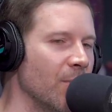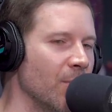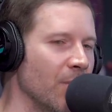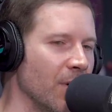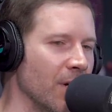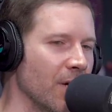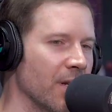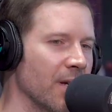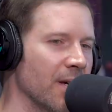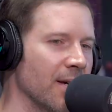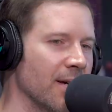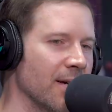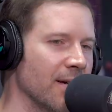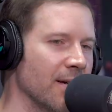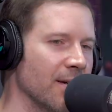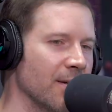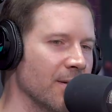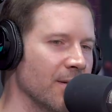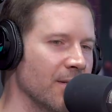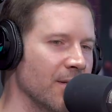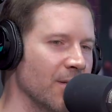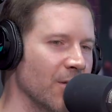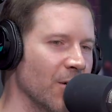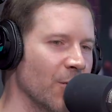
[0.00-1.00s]
But
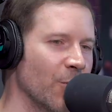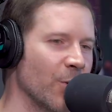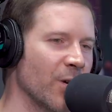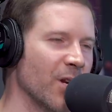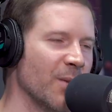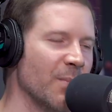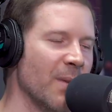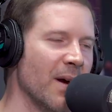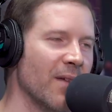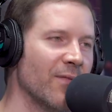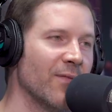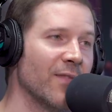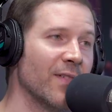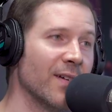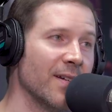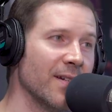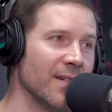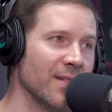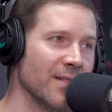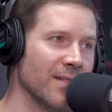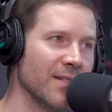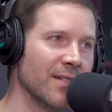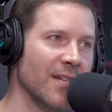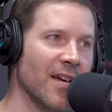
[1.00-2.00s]
uh, you know, one of my
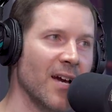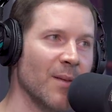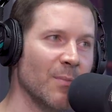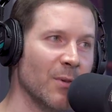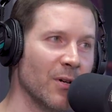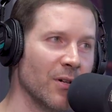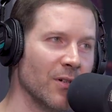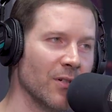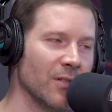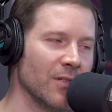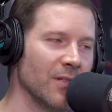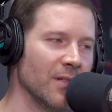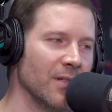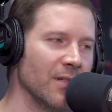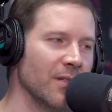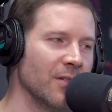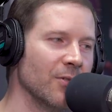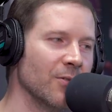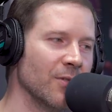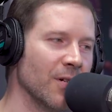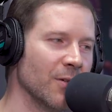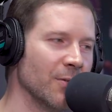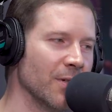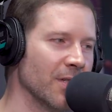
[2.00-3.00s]
friends, Tom
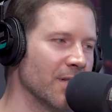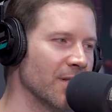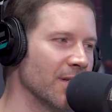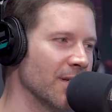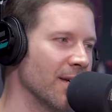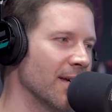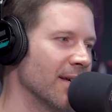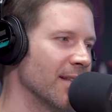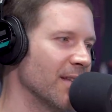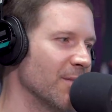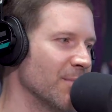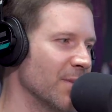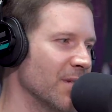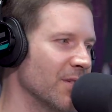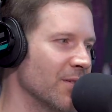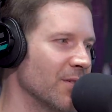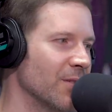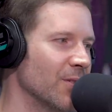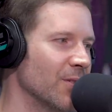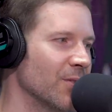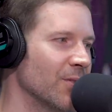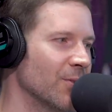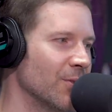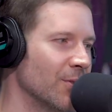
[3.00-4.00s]
Erderly, who I went to
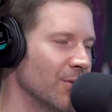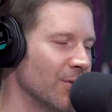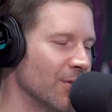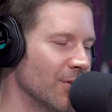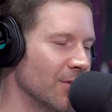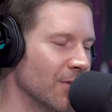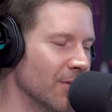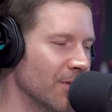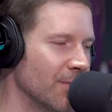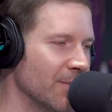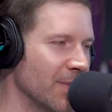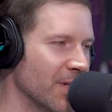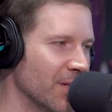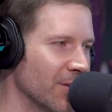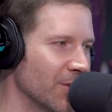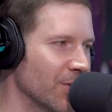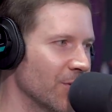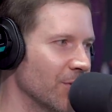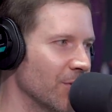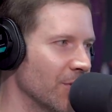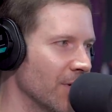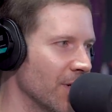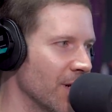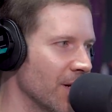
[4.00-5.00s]
elementary school, middle
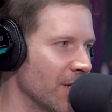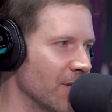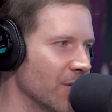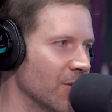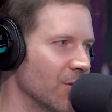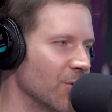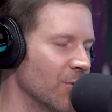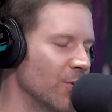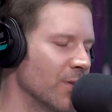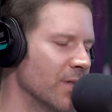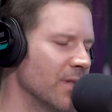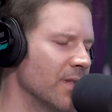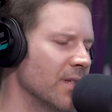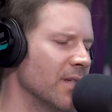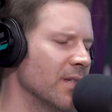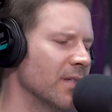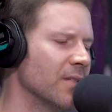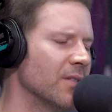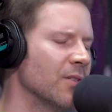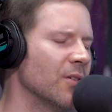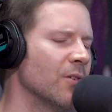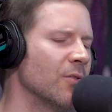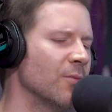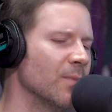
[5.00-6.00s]
school, and high school with, he
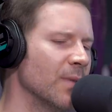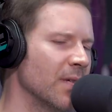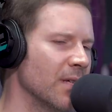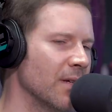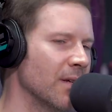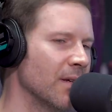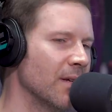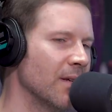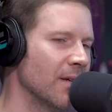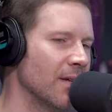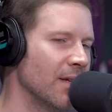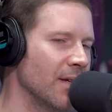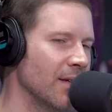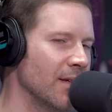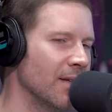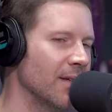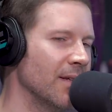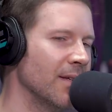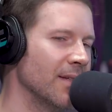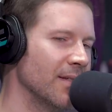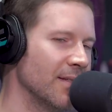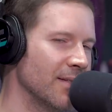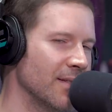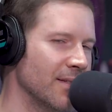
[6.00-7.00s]
had told me he,
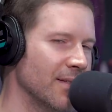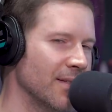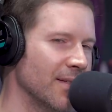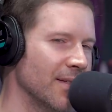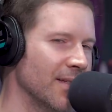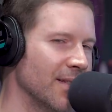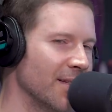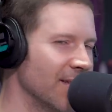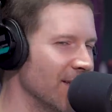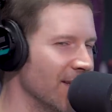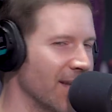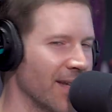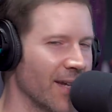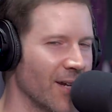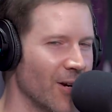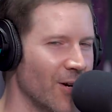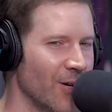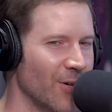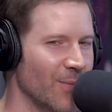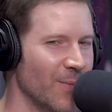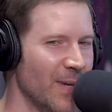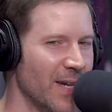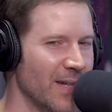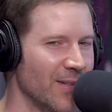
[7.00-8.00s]
he's like,
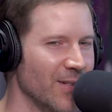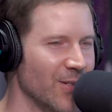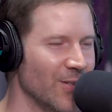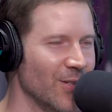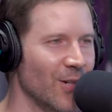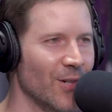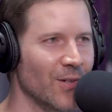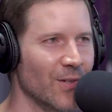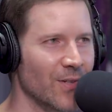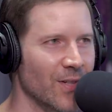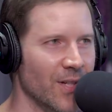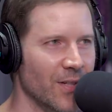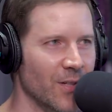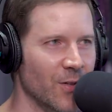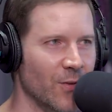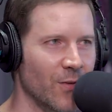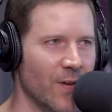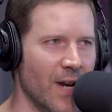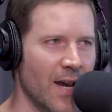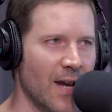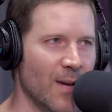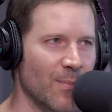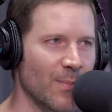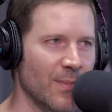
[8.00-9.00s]
"Oh man, there's all this other
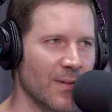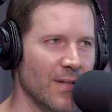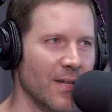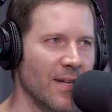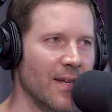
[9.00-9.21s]
rap,"